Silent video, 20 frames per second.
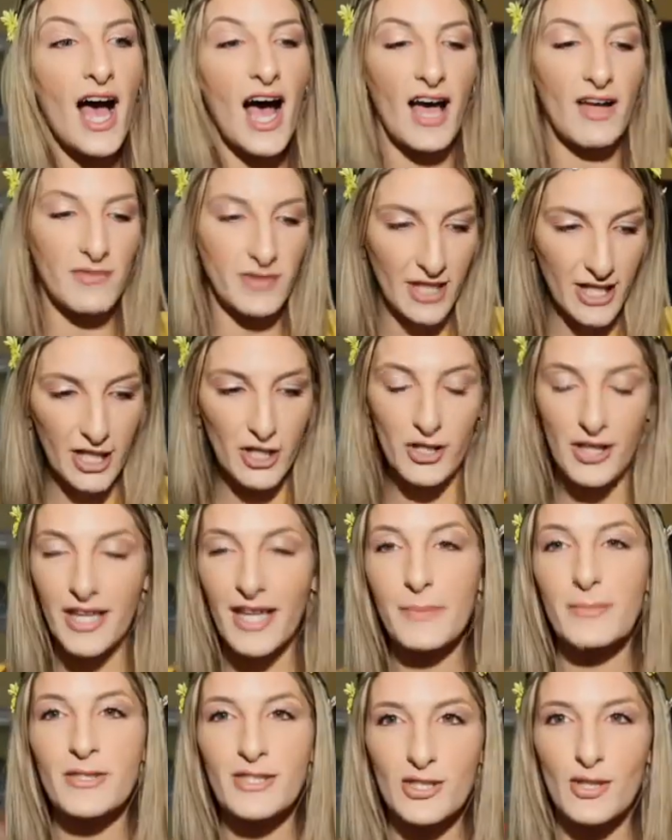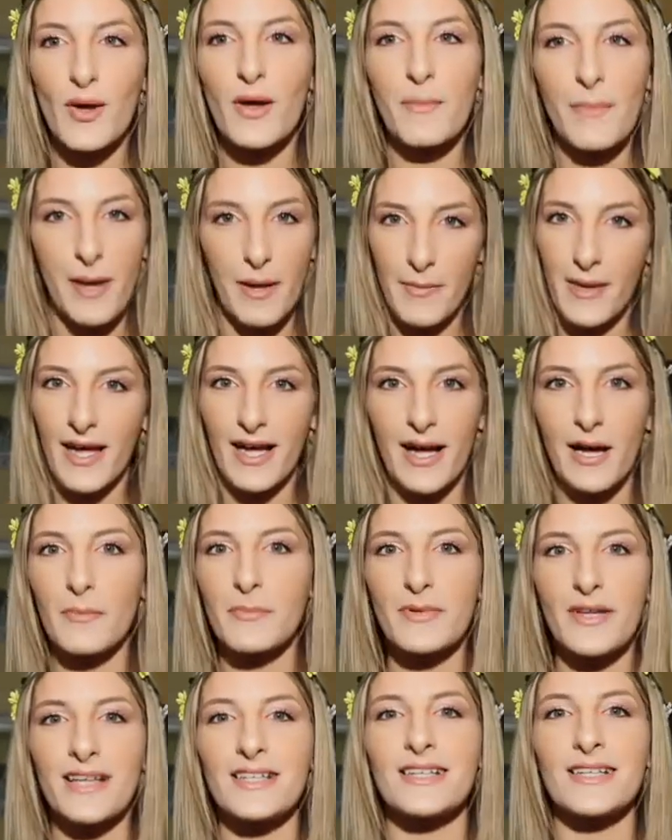I've literally been doing my
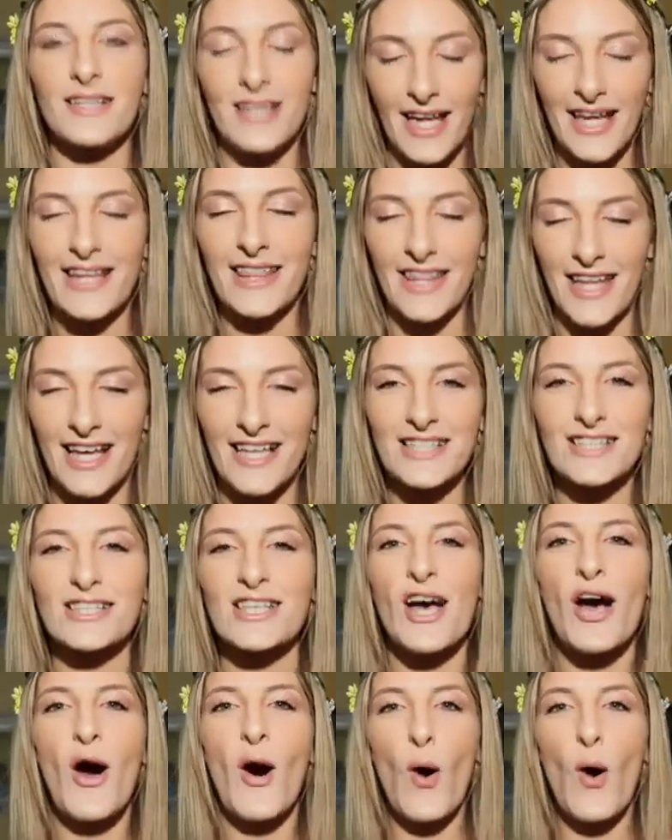makeup li like this